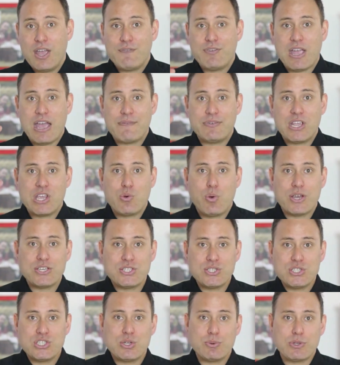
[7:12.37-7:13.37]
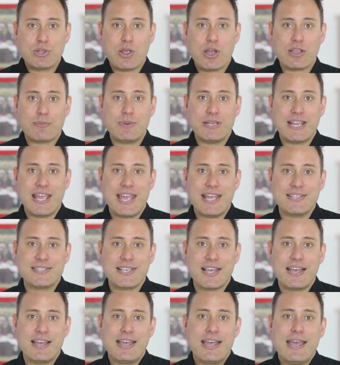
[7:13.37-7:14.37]
If you have any questions you would like me to
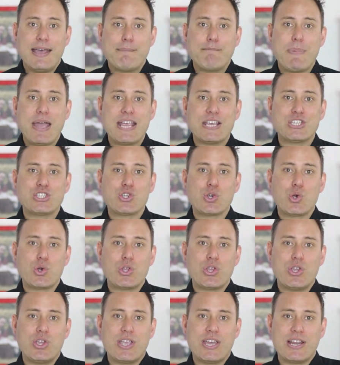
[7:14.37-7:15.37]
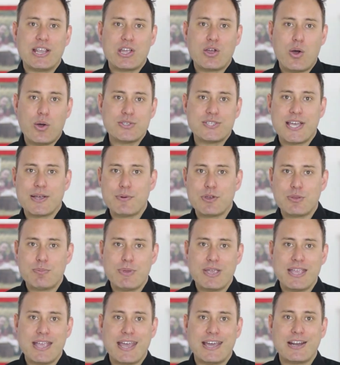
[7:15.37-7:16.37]
answer, make sure that you get in contact with
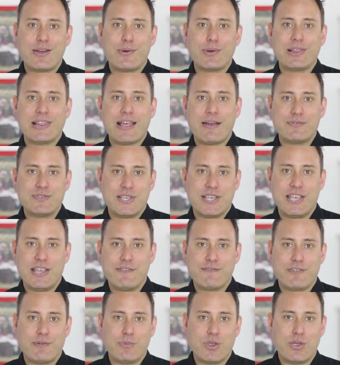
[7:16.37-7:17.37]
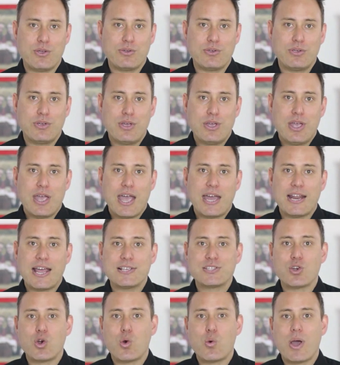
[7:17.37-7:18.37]
me, and I would love to hear from you. And
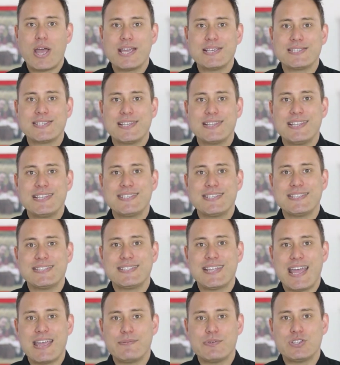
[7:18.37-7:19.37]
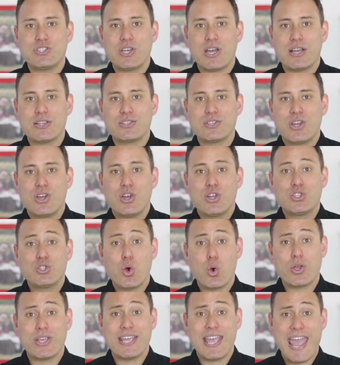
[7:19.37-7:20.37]
as always, this is David Judge,
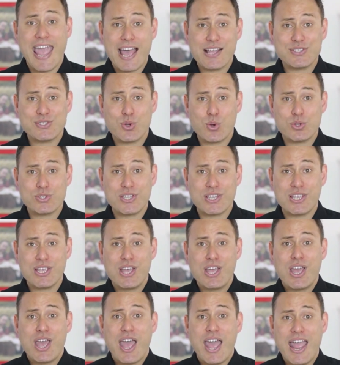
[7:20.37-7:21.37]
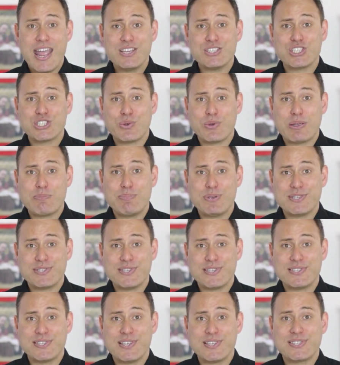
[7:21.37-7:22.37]
talking outsourcing and showing
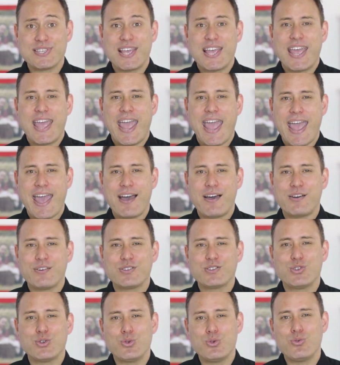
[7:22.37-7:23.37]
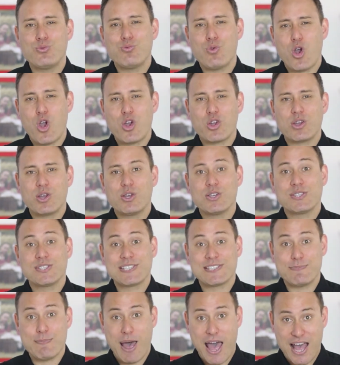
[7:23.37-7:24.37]
businesses how to work
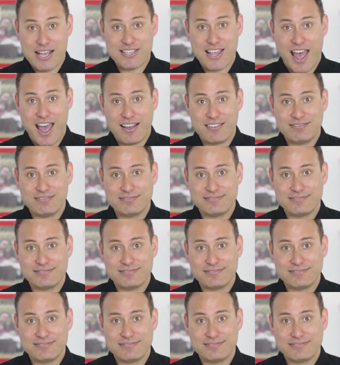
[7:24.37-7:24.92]
smarter.